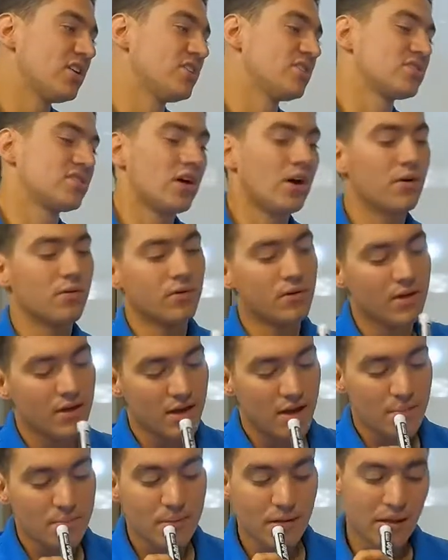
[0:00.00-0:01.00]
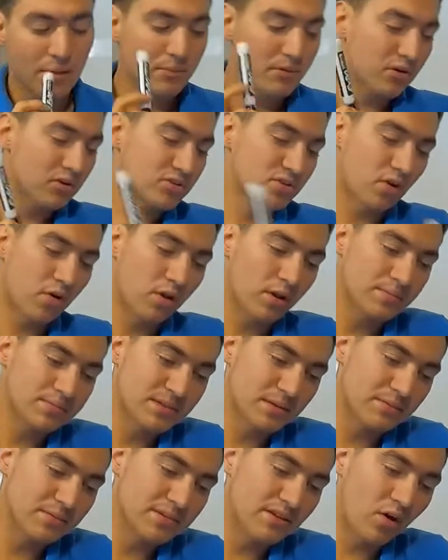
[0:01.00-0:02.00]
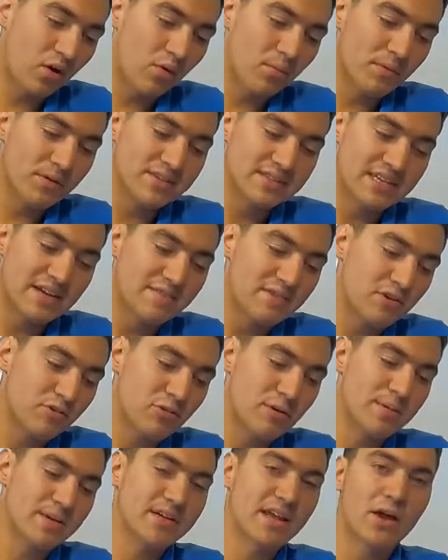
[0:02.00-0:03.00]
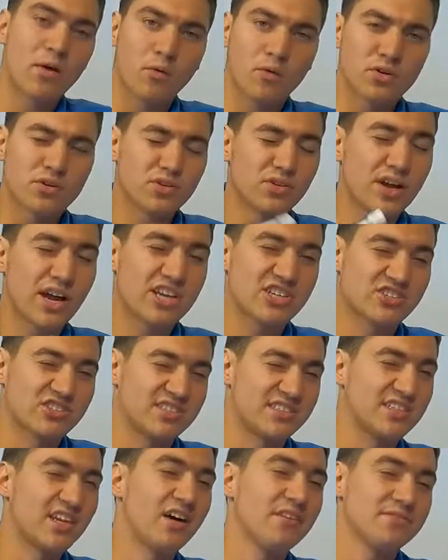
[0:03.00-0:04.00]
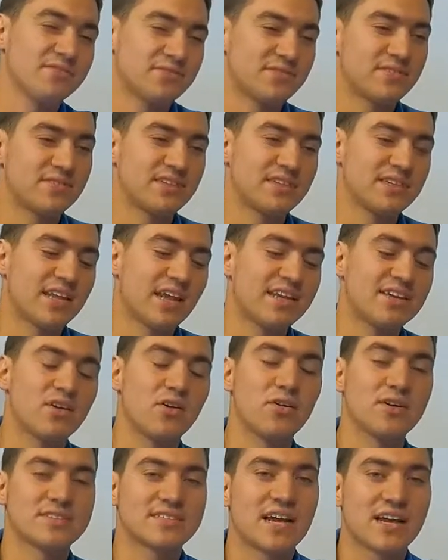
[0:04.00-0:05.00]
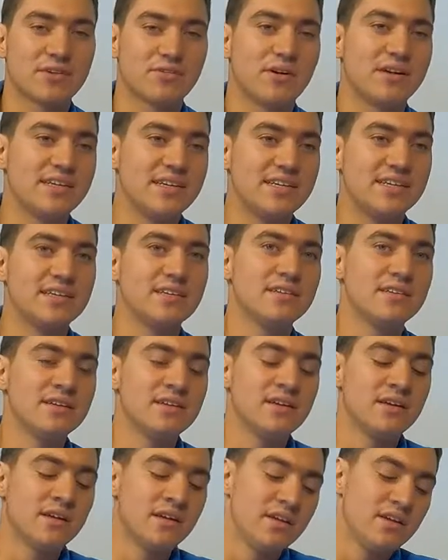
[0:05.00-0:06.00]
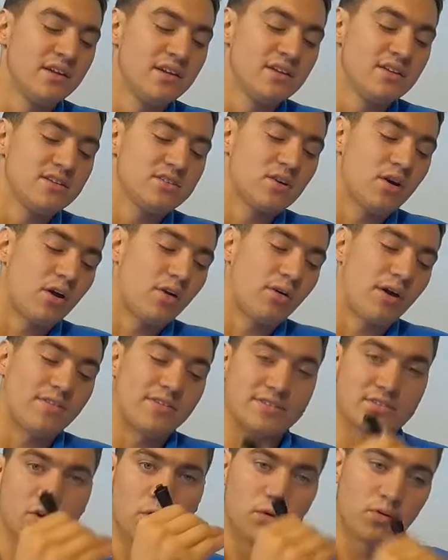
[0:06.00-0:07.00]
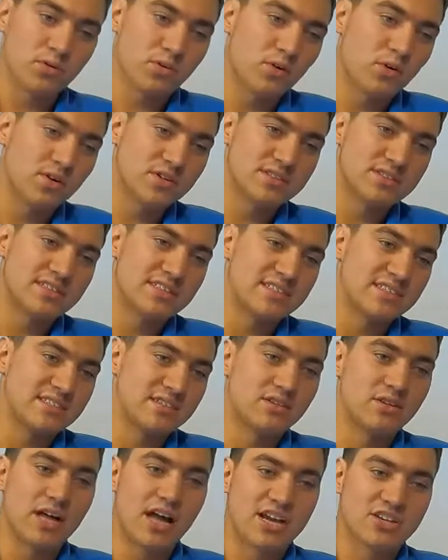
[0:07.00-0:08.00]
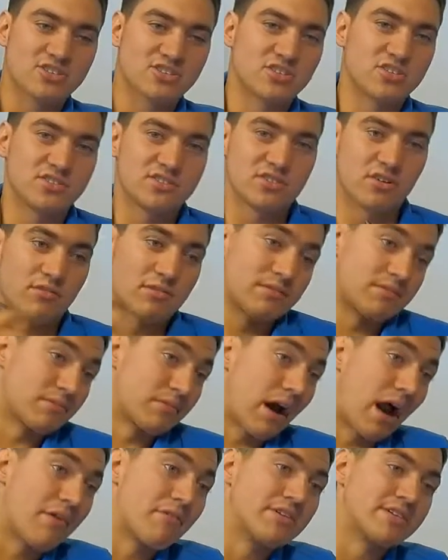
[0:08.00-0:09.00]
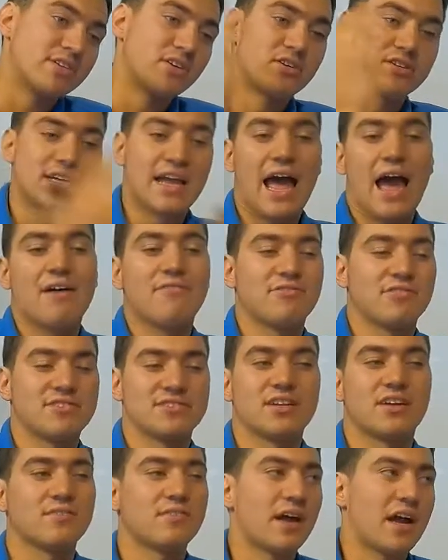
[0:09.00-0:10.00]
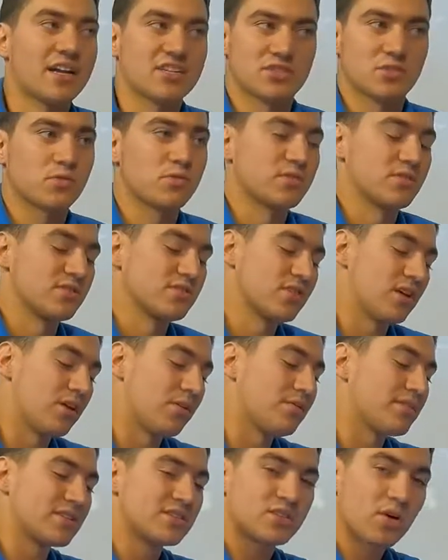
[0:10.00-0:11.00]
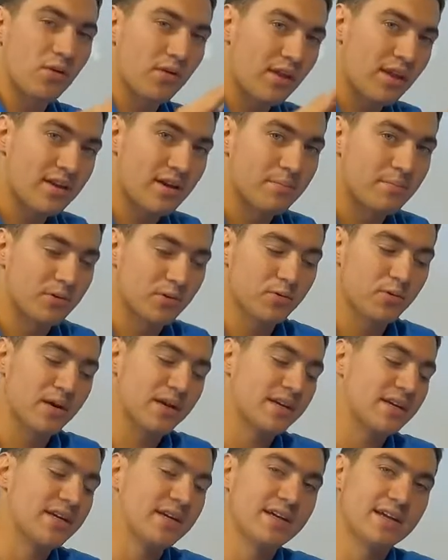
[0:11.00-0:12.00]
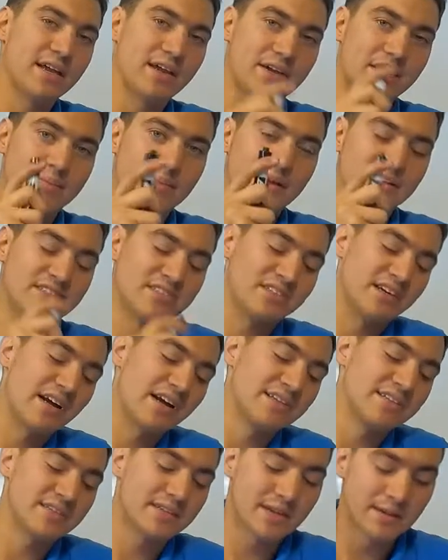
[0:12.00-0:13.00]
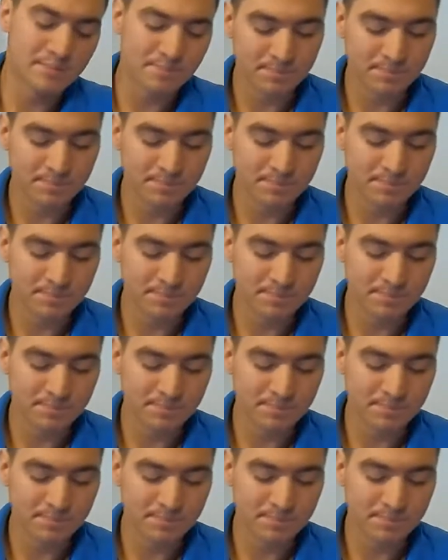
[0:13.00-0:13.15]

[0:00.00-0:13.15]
So, but I'm gonna total up all my safety equipment because I ordered a little extra stuff because I didn't know exactly what I needed. So I don't have the total cost. It's a little extra, so I returned half the stuff I actually ordered. So let me just total that up real quick, and I'll get back to you guys.